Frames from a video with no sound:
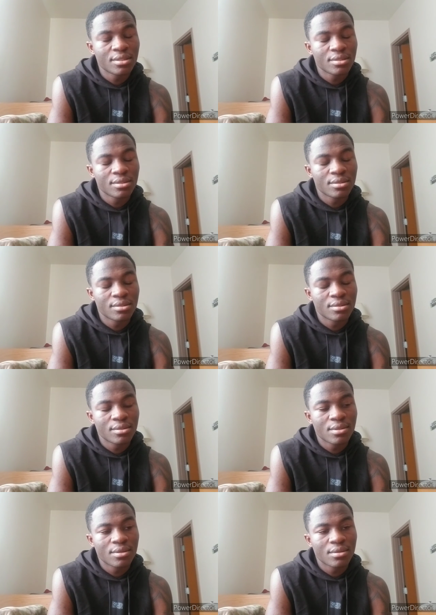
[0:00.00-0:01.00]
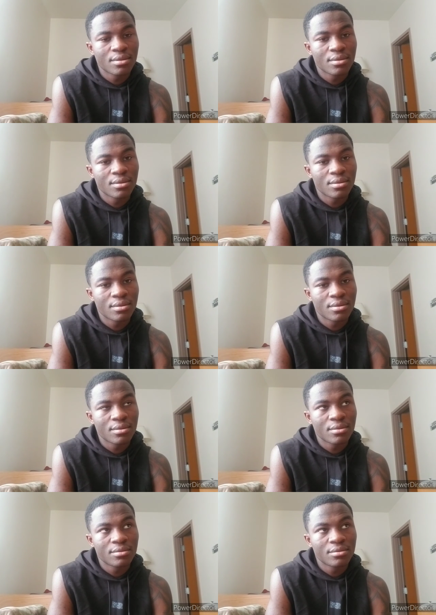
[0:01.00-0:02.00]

Nobody speaks.